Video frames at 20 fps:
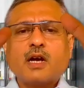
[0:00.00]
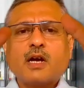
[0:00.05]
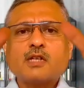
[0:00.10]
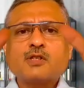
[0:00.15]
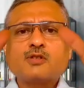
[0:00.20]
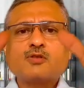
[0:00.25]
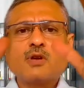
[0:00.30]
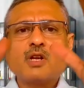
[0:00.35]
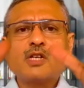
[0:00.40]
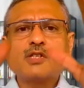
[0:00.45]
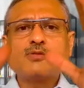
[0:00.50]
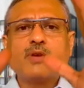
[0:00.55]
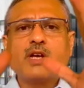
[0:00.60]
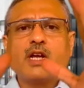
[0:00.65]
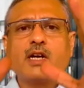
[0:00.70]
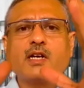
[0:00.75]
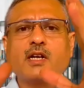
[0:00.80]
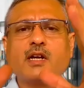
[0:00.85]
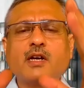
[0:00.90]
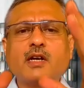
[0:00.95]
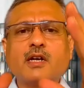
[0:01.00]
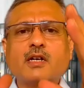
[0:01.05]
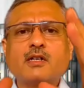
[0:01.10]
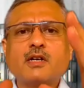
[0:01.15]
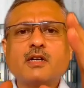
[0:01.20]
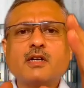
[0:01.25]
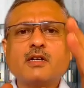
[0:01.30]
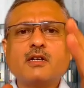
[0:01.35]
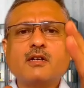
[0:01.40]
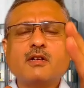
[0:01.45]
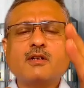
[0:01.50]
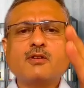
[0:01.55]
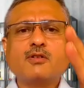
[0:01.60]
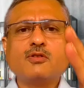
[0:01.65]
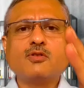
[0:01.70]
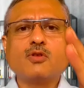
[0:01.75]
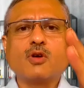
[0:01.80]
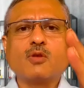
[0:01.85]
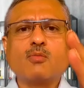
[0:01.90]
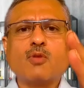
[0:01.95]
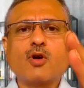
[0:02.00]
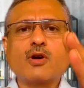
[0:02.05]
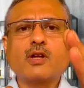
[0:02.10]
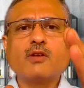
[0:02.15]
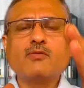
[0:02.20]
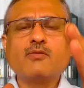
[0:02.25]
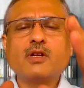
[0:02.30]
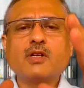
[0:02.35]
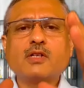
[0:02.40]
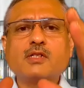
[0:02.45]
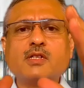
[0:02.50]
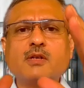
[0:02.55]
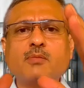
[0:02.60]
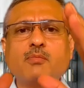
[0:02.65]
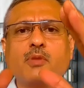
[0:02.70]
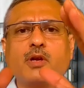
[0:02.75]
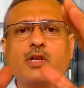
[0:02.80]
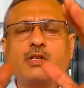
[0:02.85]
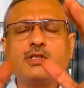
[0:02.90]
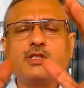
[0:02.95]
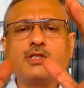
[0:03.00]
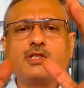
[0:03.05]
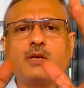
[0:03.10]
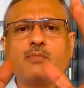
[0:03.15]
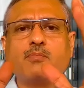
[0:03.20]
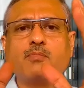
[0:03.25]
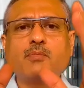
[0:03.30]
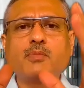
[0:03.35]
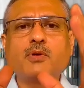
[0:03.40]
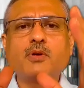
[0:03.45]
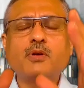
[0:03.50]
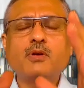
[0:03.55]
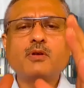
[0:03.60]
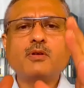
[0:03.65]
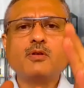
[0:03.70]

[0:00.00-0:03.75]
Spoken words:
And as soon as we get connected, your body will simply jump